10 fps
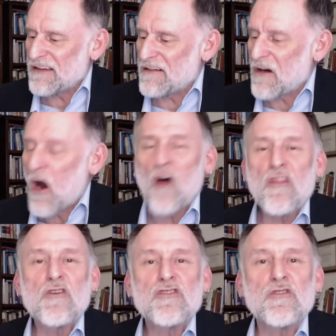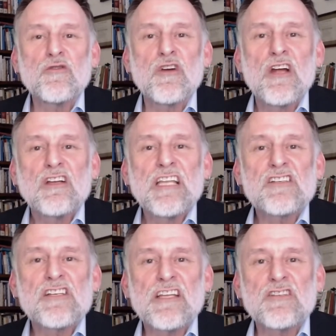or those who are
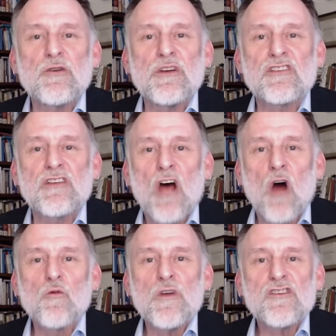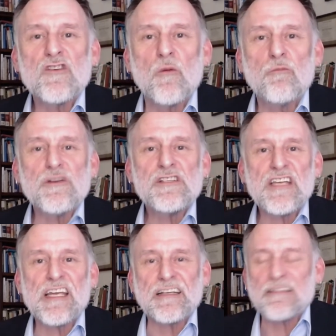listening to his original
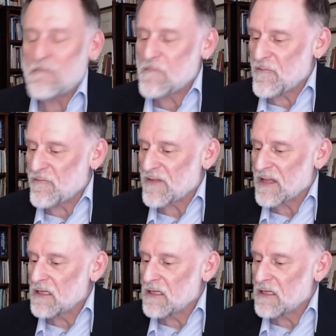preaching hmm.